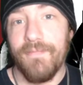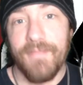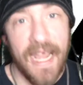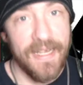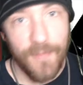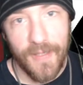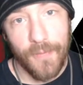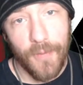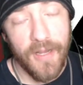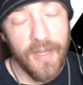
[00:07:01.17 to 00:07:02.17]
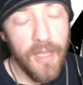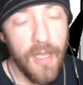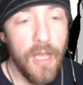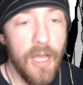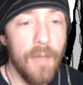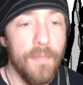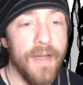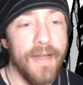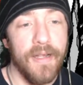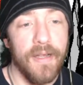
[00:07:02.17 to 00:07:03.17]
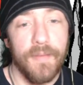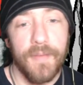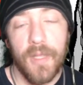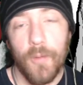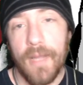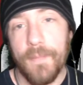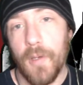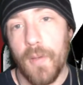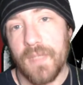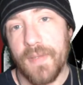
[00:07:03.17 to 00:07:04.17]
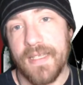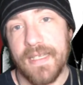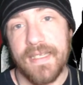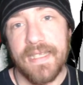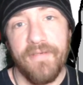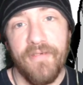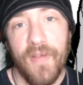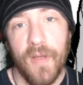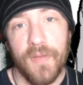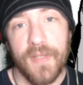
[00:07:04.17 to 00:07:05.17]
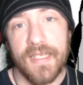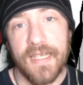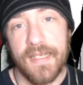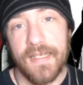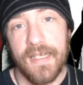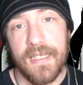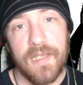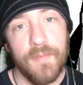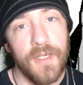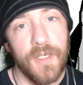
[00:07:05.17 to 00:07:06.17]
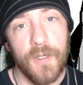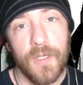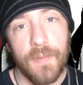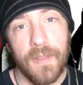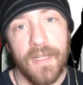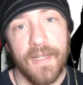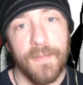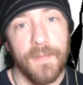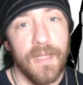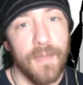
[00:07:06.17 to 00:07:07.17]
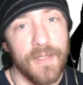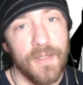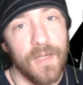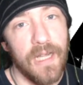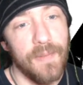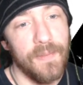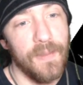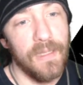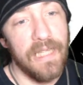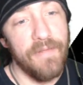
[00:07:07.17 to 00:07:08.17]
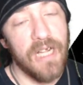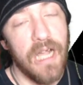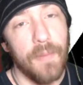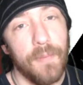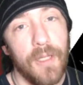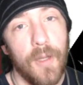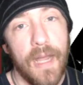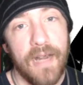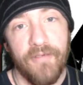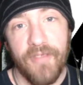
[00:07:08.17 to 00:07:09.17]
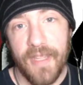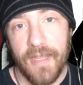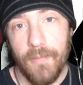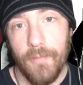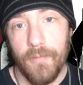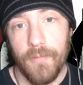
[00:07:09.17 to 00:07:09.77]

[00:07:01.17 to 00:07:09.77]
that's the reason why. But either way, just being staying safe, healthy, and sanitized. Make sure you drop a like, think about subscribing. Leave a comment below out of the